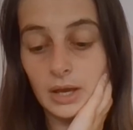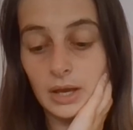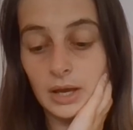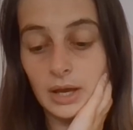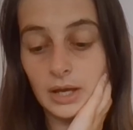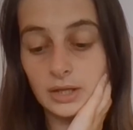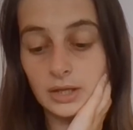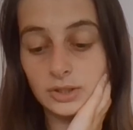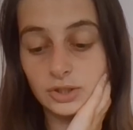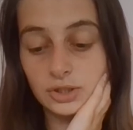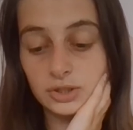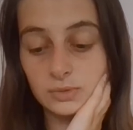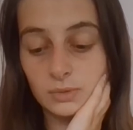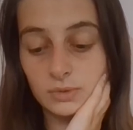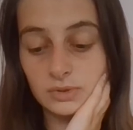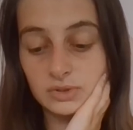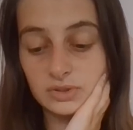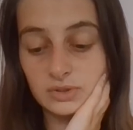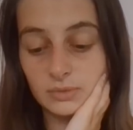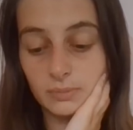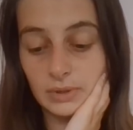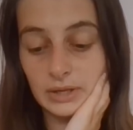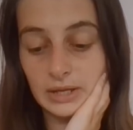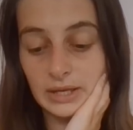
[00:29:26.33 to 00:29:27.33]
I just want
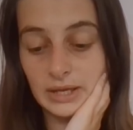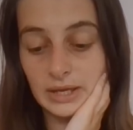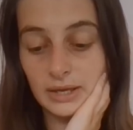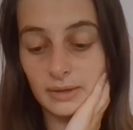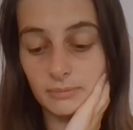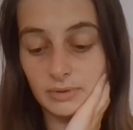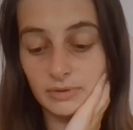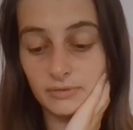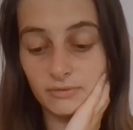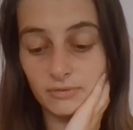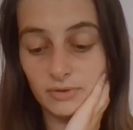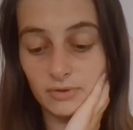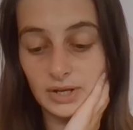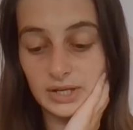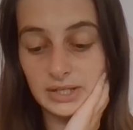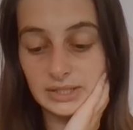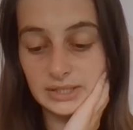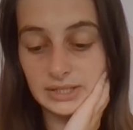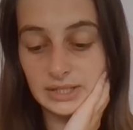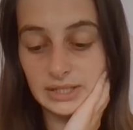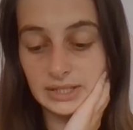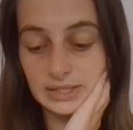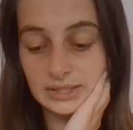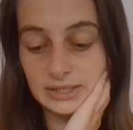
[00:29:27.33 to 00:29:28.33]
to play and be friends,
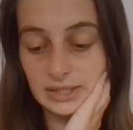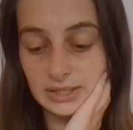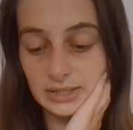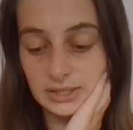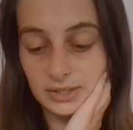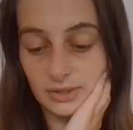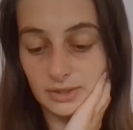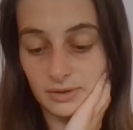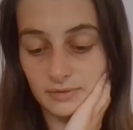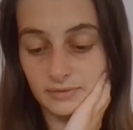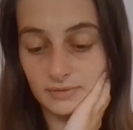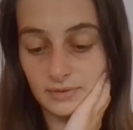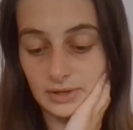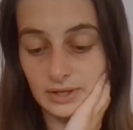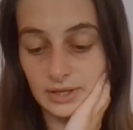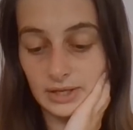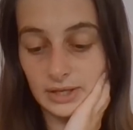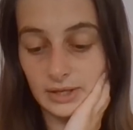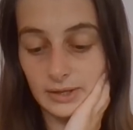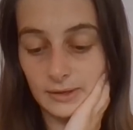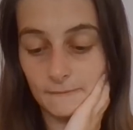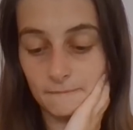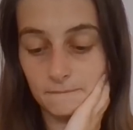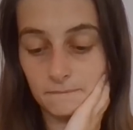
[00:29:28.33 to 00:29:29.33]
he said
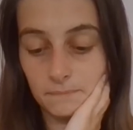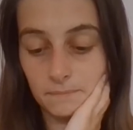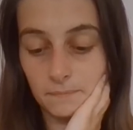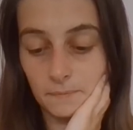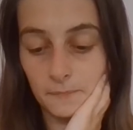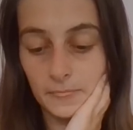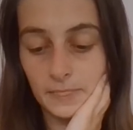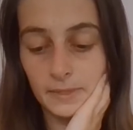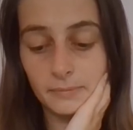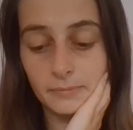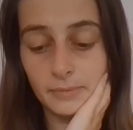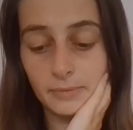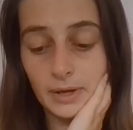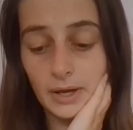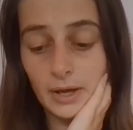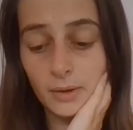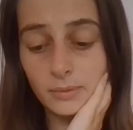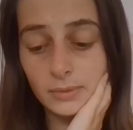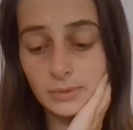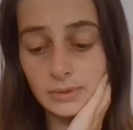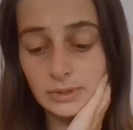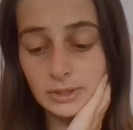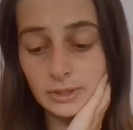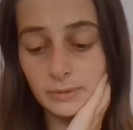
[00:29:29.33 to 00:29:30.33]
softly. But how
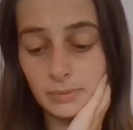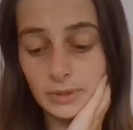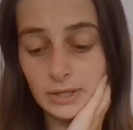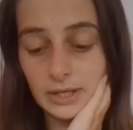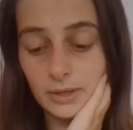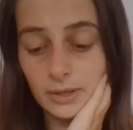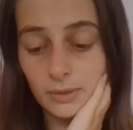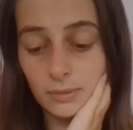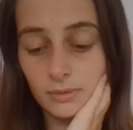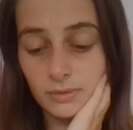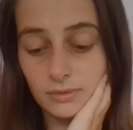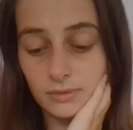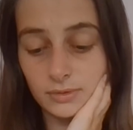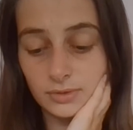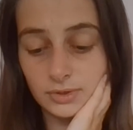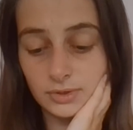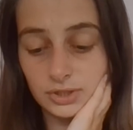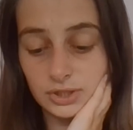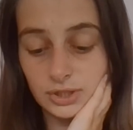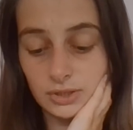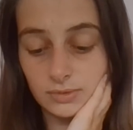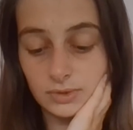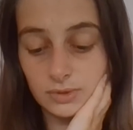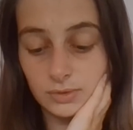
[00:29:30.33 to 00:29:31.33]
will you play with us?
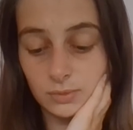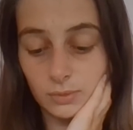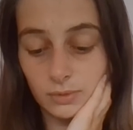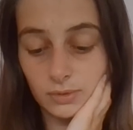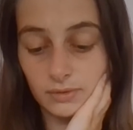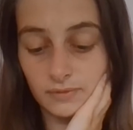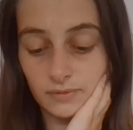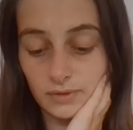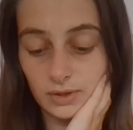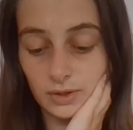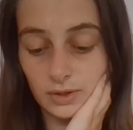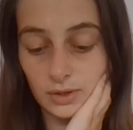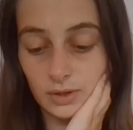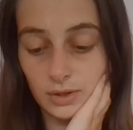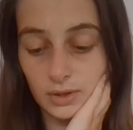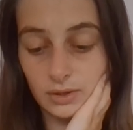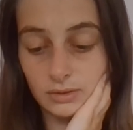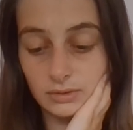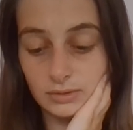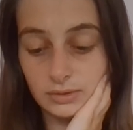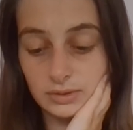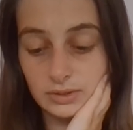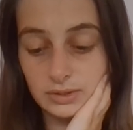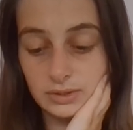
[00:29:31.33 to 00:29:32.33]
Shouted one of the
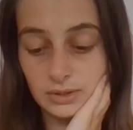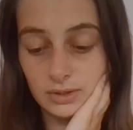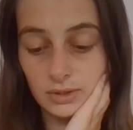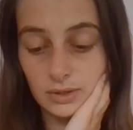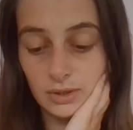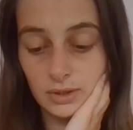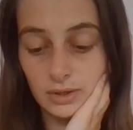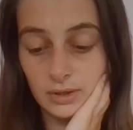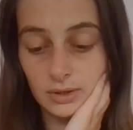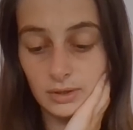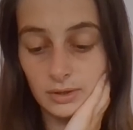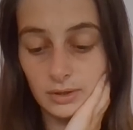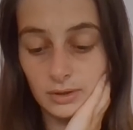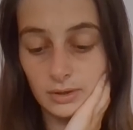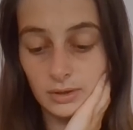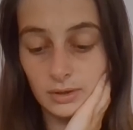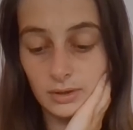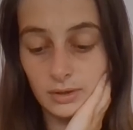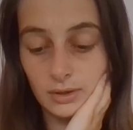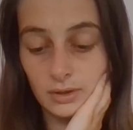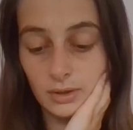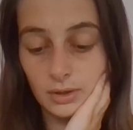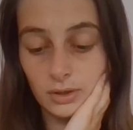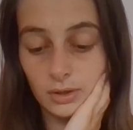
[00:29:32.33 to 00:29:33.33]
girls.
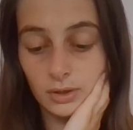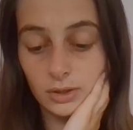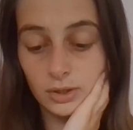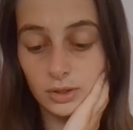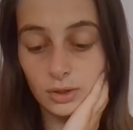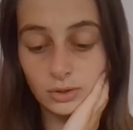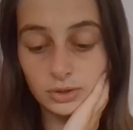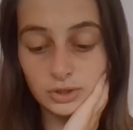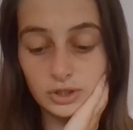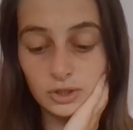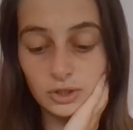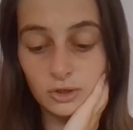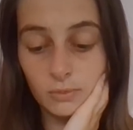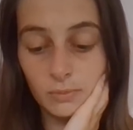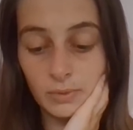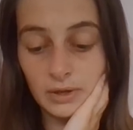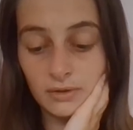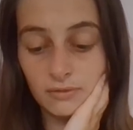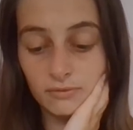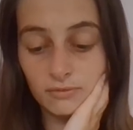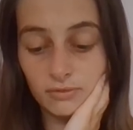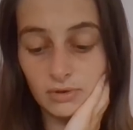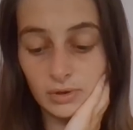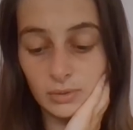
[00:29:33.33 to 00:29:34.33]
You're too big
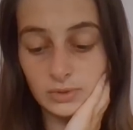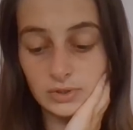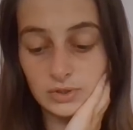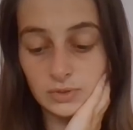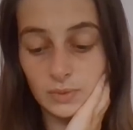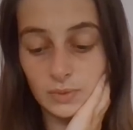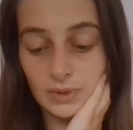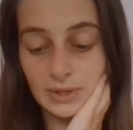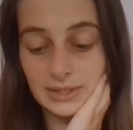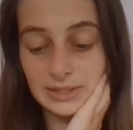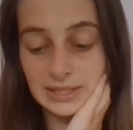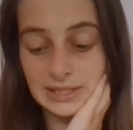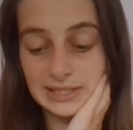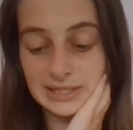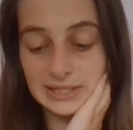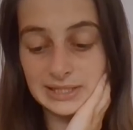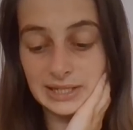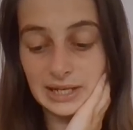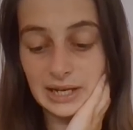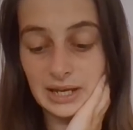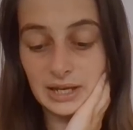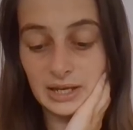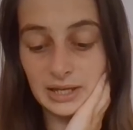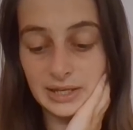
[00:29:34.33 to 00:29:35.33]
for our swings and
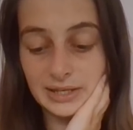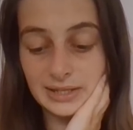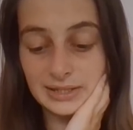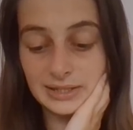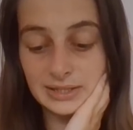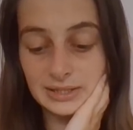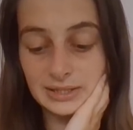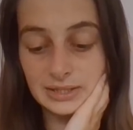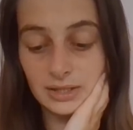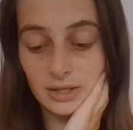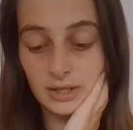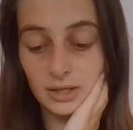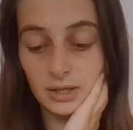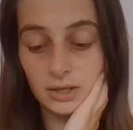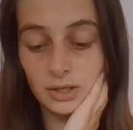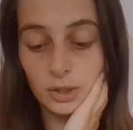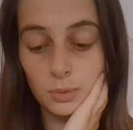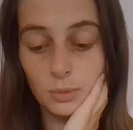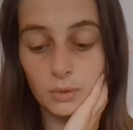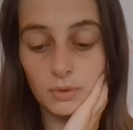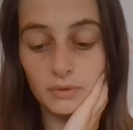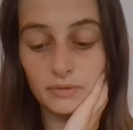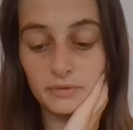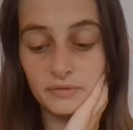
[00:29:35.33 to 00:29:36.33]
slides.
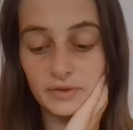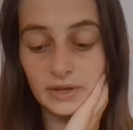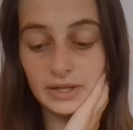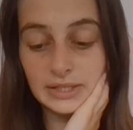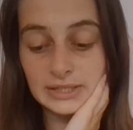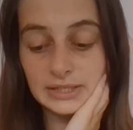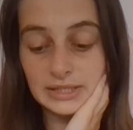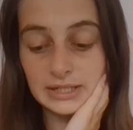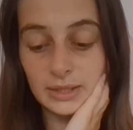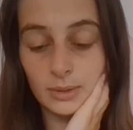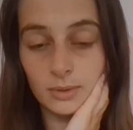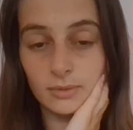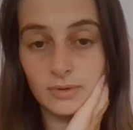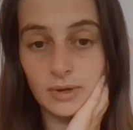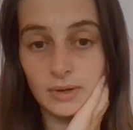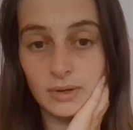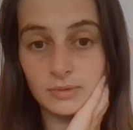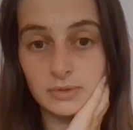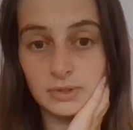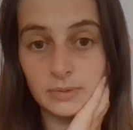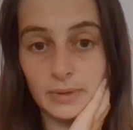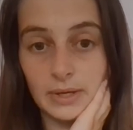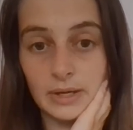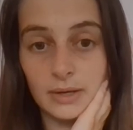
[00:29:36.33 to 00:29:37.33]
You won't fit in our
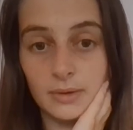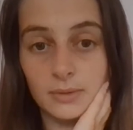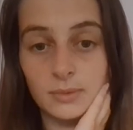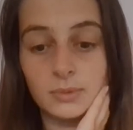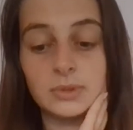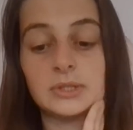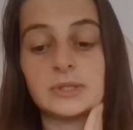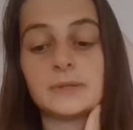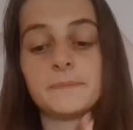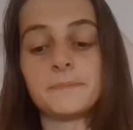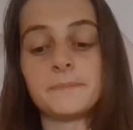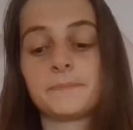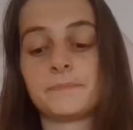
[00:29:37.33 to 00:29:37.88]
roundabout.